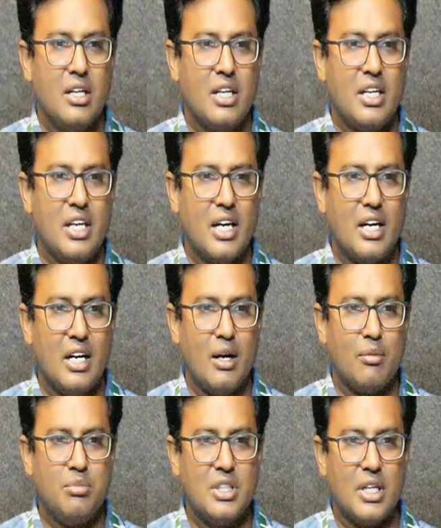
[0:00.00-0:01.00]
Here
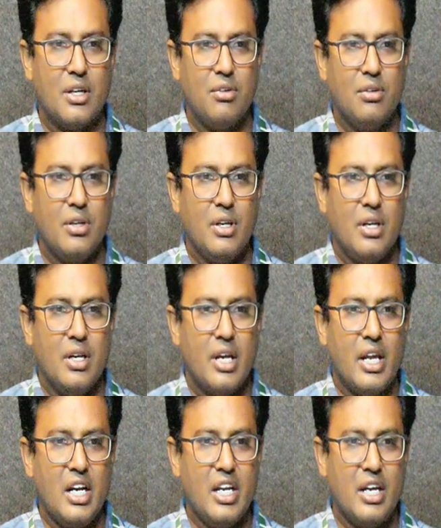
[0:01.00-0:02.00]
observe,
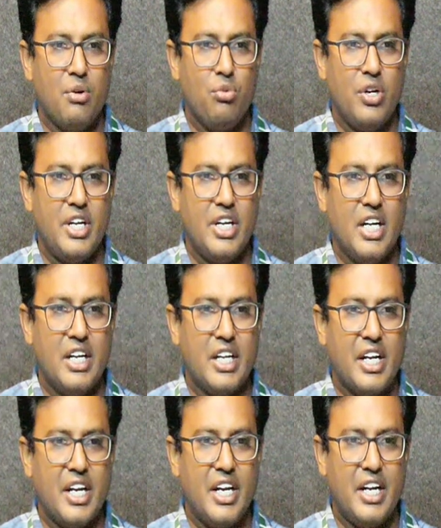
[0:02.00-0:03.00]
earlier we didn't
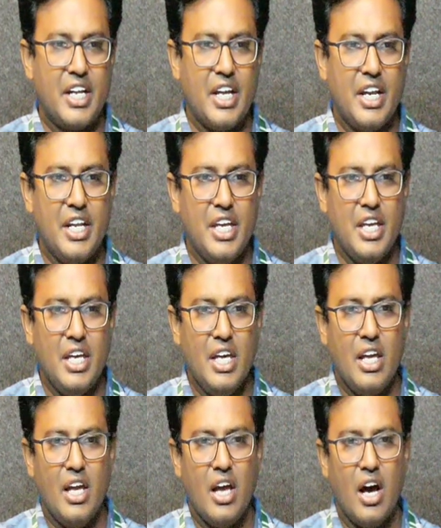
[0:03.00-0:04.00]
create any
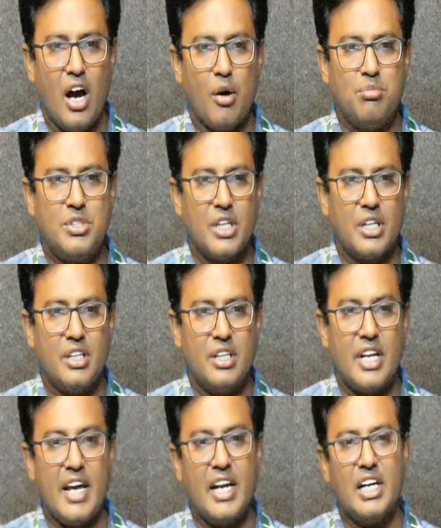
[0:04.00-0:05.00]
object
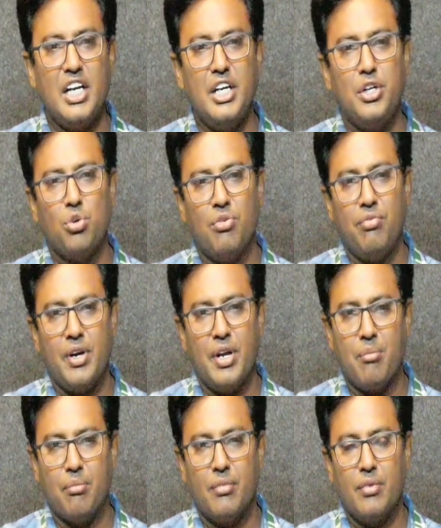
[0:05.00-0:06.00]
directly to the
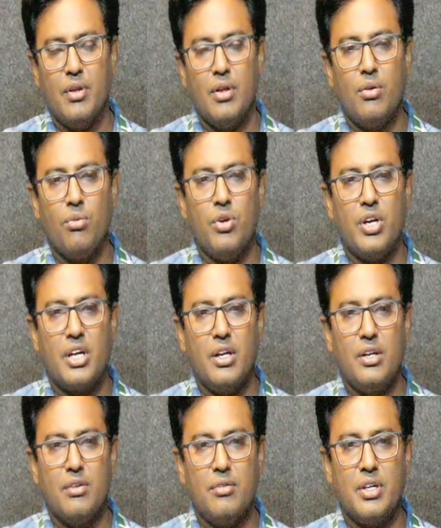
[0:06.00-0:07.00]
frame. We
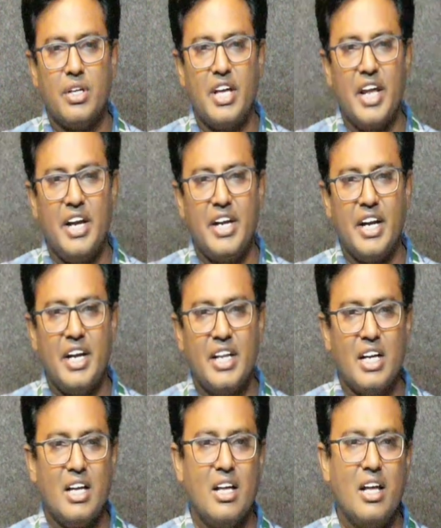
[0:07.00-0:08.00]
inherited
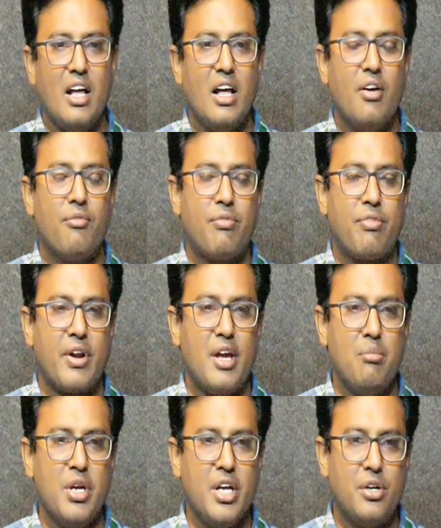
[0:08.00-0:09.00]
the
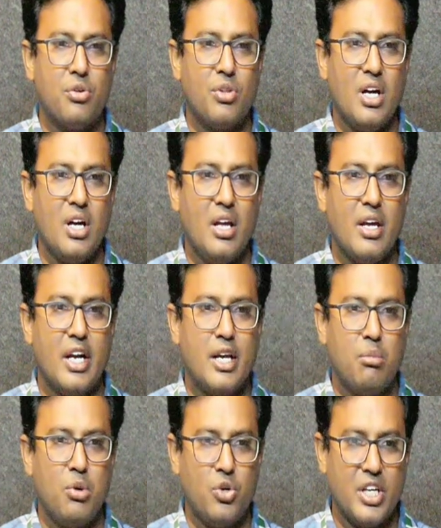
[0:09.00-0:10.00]
frame into the
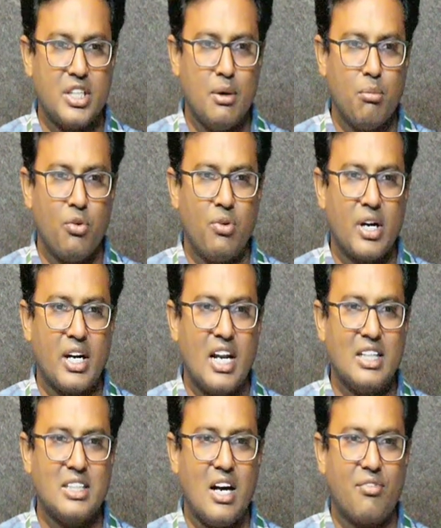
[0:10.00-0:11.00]
AWT example1
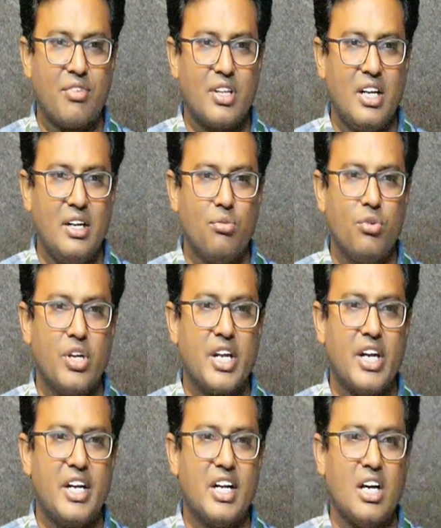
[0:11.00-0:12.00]
class. After that we
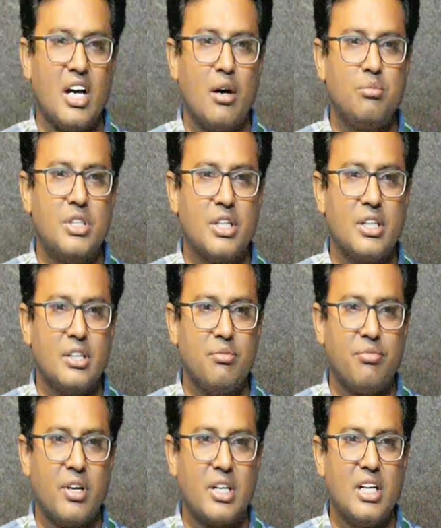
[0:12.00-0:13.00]
created the object
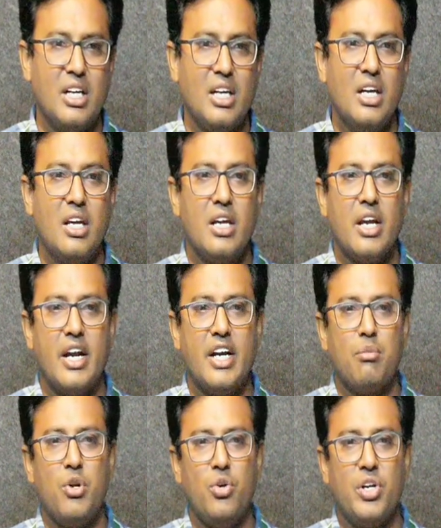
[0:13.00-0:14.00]
for the
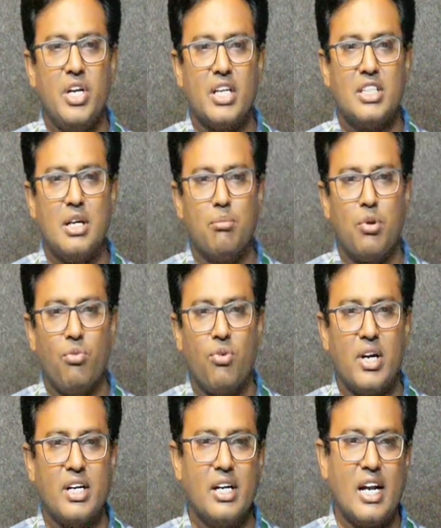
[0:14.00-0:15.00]
AWT
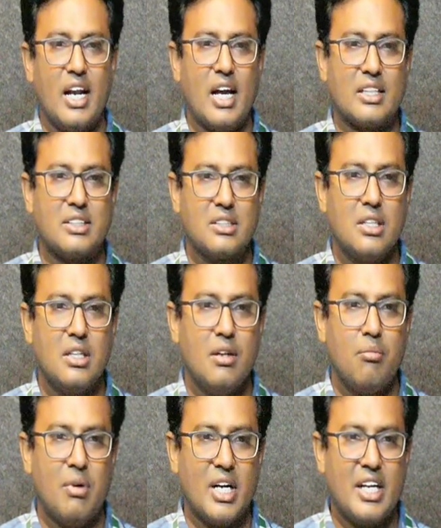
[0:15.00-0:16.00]
example1 class.
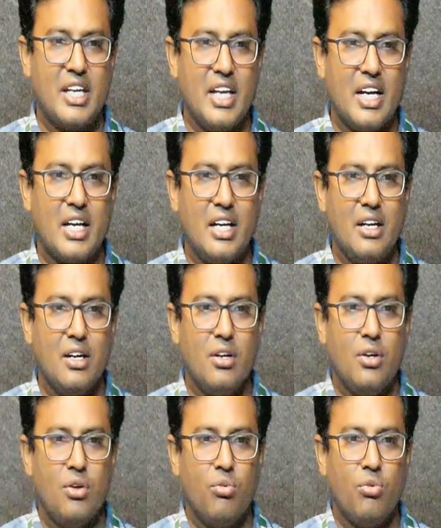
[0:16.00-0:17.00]
But here
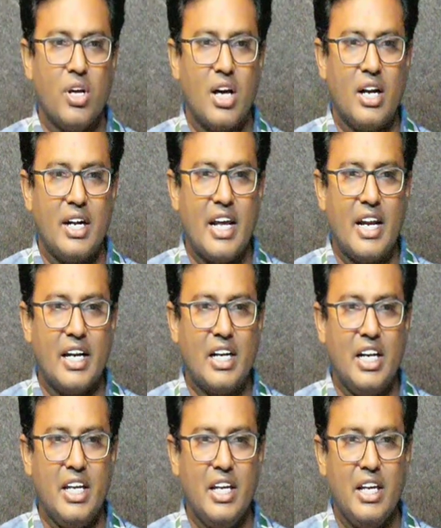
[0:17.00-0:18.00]
we are
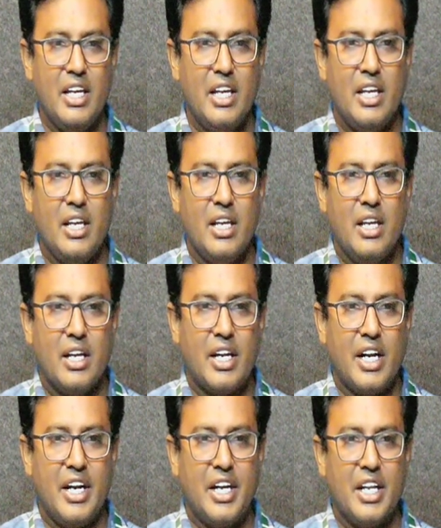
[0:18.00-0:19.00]
directly
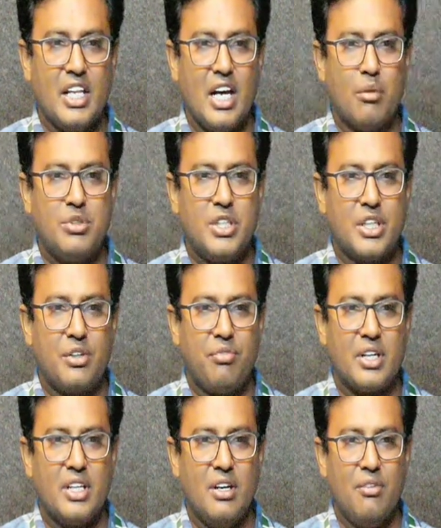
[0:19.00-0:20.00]
creating the object
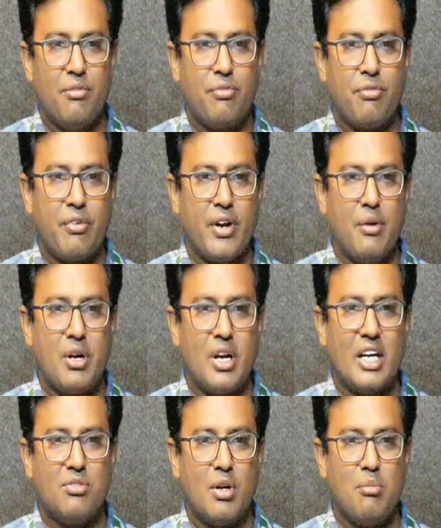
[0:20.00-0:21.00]
for the frame
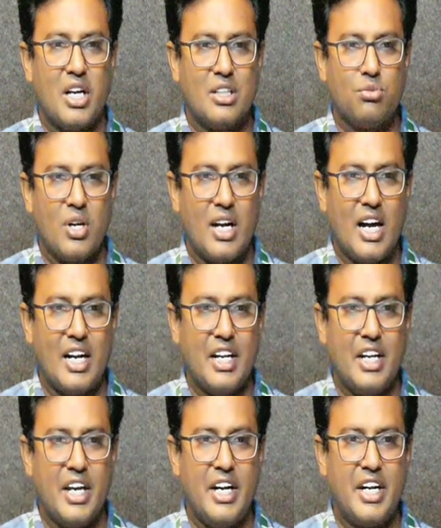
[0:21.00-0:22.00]
class. Why? Because we are not
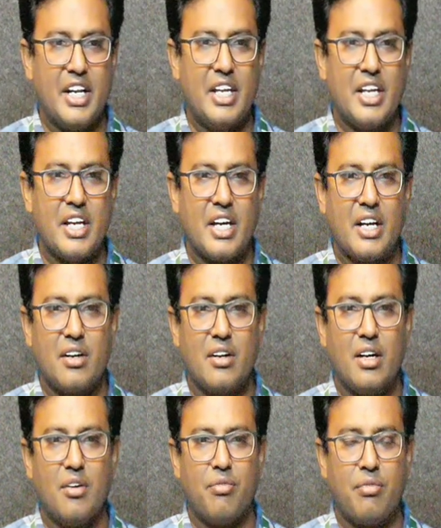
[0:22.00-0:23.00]
inheriting here
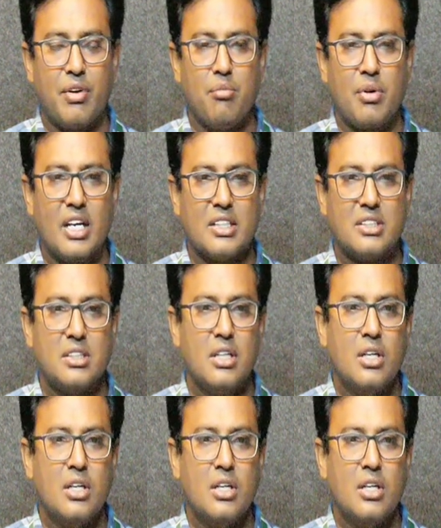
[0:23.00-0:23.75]
frame class.